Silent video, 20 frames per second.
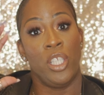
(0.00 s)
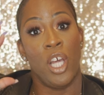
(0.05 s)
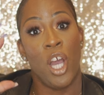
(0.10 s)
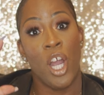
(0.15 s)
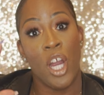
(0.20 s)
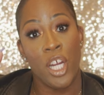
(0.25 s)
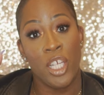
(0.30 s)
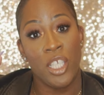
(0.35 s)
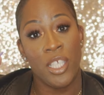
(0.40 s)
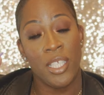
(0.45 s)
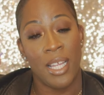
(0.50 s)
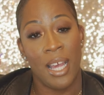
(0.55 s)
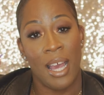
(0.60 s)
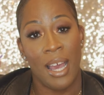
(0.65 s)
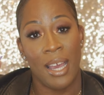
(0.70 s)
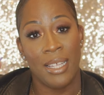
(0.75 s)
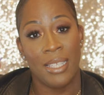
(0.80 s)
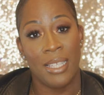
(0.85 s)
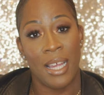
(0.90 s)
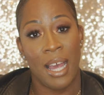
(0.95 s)
large
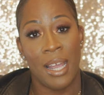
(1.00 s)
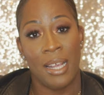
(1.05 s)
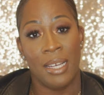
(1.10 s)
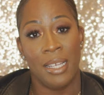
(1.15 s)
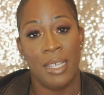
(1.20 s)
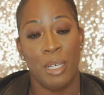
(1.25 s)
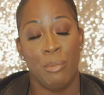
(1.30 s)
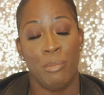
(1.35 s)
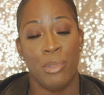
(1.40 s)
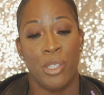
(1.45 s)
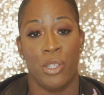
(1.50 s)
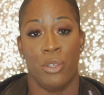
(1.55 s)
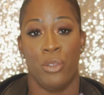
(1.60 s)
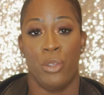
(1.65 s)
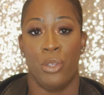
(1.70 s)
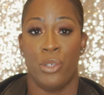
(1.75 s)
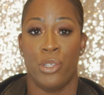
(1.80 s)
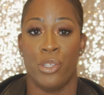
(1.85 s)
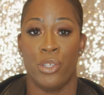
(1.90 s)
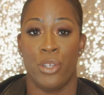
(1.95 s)
size items. So
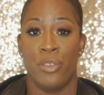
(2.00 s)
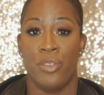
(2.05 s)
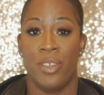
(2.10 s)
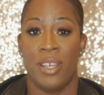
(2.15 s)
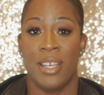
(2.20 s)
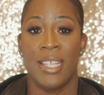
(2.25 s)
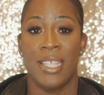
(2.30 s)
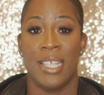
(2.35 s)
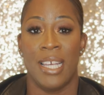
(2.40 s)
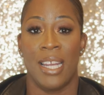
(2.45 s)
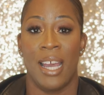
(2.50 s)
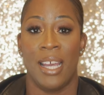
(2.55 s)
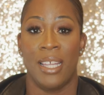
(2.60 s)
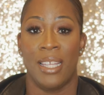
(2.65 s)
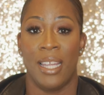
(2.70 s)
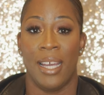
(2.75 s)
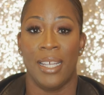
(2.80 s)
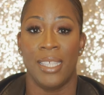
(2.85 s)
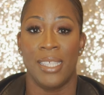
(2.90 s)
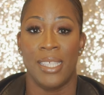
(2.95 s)
those are things that I
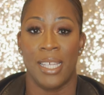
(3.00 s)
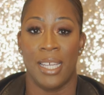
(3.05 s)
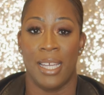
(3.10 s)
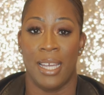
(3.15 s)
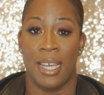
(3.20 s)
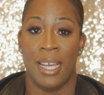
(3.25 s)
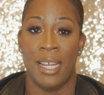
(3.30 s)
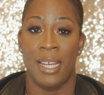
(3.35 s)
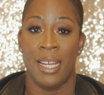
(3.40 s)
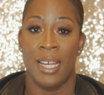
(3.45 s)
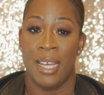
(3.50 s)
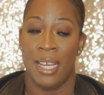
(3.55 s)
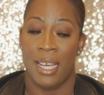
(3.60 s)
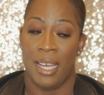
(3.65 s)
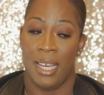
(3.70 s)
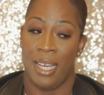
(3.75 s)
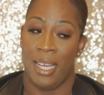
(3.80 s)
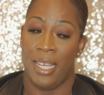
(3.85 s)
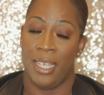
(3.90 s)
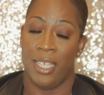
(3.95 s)
like to get,
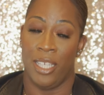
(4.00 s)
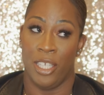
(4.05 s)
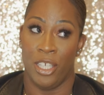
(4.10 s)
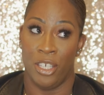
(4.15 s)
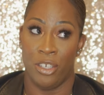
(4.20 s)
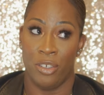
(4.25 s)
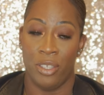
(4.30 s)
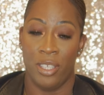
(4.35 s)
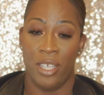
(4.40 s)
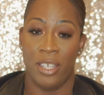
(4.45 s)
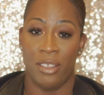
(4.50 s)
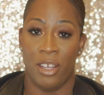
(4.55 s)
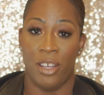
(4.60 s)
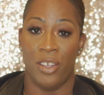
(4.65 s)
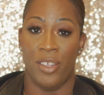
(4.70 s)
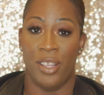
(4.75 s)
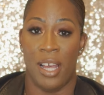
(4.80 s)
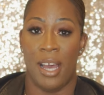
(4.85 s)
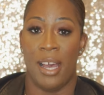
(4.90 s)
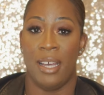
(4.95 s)
and literally
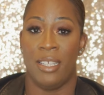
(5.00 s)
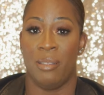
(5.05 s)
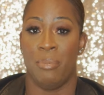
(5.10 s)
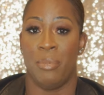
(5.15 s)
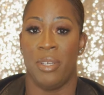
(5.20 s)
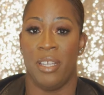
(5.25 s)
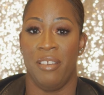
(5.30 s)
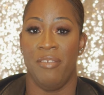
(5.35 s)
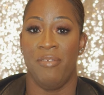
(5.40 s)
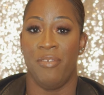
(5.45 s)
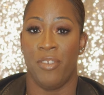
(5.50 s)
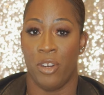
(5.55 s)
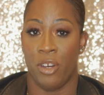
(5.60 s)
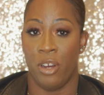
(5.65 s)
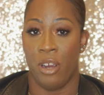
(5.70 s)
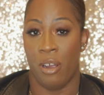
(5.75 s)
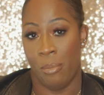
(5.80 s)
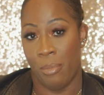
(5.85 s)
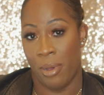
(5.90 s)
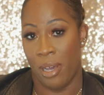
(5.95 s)
they'll last me
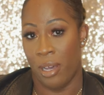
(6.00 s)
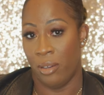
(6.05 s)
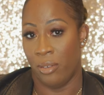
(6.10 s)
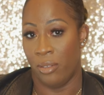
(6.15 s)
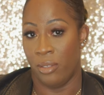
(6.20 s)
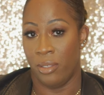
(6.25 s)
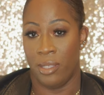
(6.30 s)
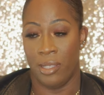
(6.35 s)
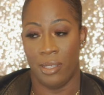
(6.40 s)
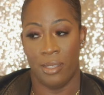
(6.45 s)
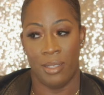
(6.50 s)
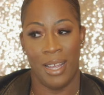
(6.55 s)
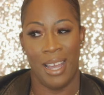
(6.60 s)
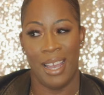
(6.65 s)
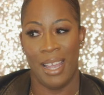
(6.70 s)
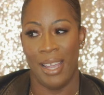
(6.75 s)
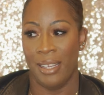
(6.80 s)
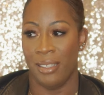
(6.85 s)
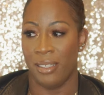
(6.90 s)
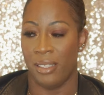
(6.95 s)
for about
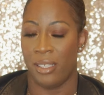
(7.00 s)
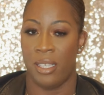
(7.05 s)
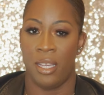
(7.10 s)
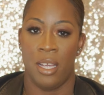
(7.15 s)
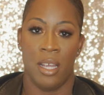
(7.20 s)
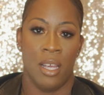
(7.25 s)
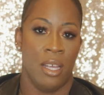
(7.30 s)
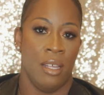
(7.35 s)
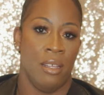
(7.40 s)
8